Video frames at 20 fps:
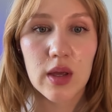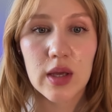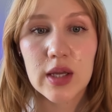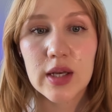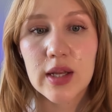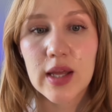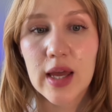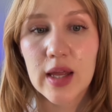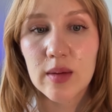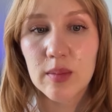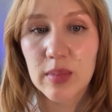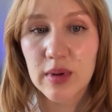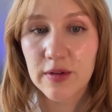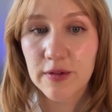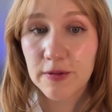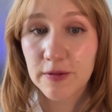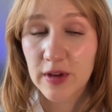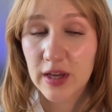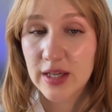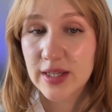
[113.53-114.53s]
It can be
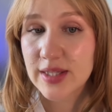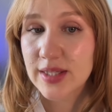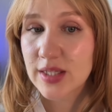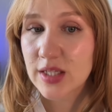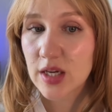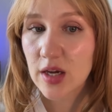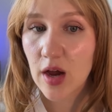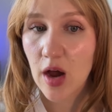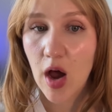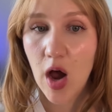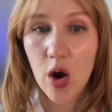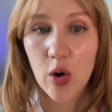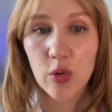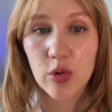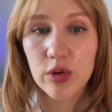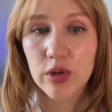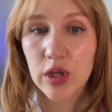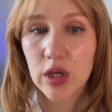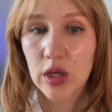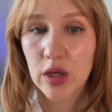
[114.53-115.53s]
fixed,
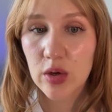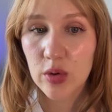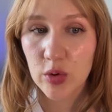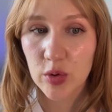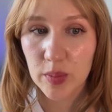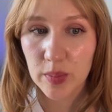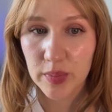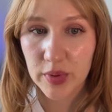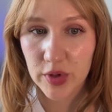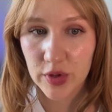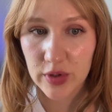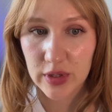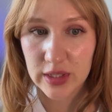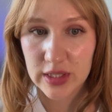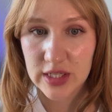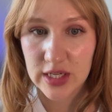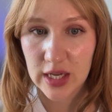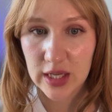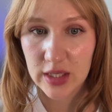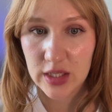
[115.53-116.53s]
hourly, or per
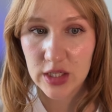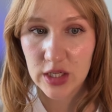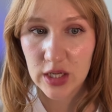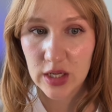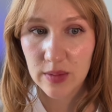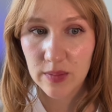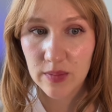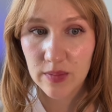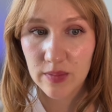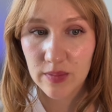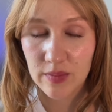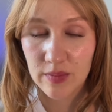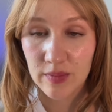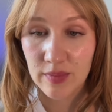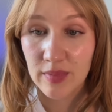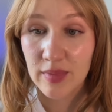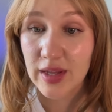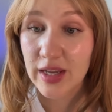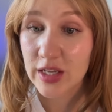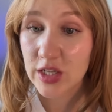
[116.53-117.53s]
attendee.
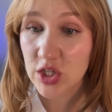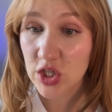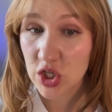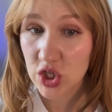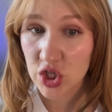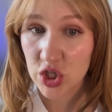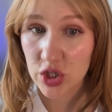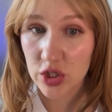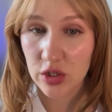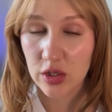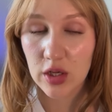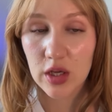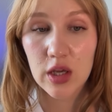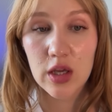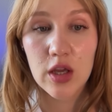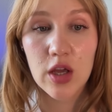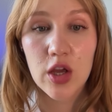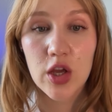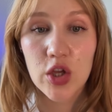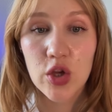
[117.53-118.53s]

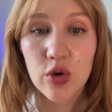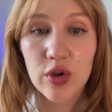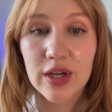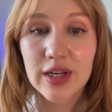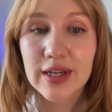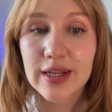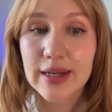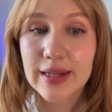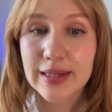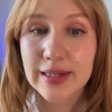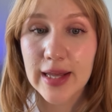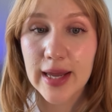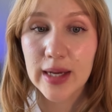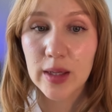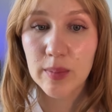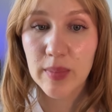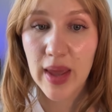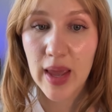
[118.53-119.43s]
Additionally, you can collect